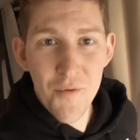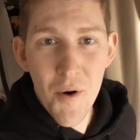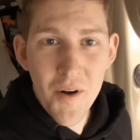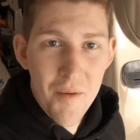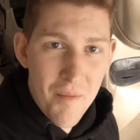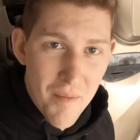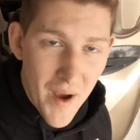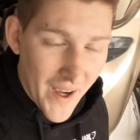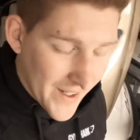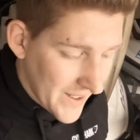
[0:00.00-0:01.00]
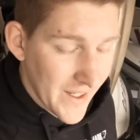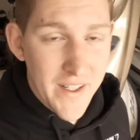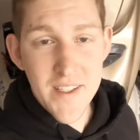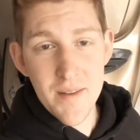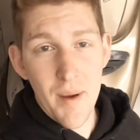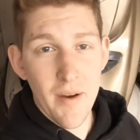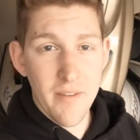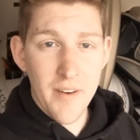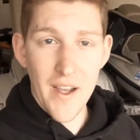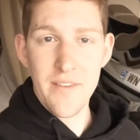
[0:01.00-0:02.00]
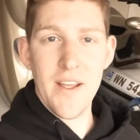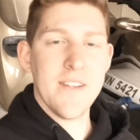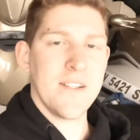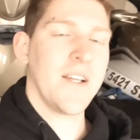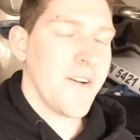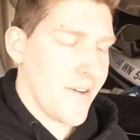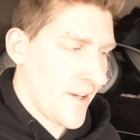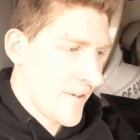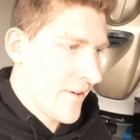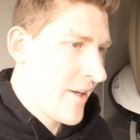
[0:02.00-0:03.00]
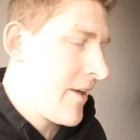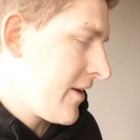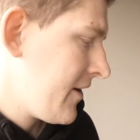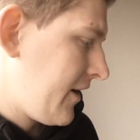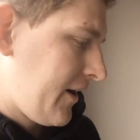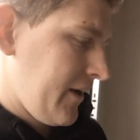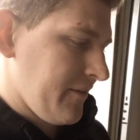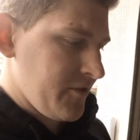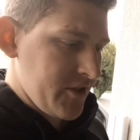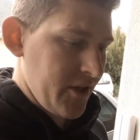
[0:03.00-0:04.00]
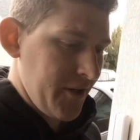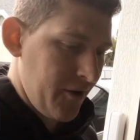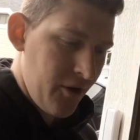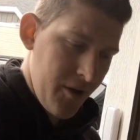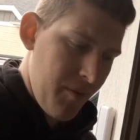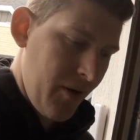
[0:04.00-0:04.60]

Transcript: Welcome back. It is about 5 days later now. I have just gotten all the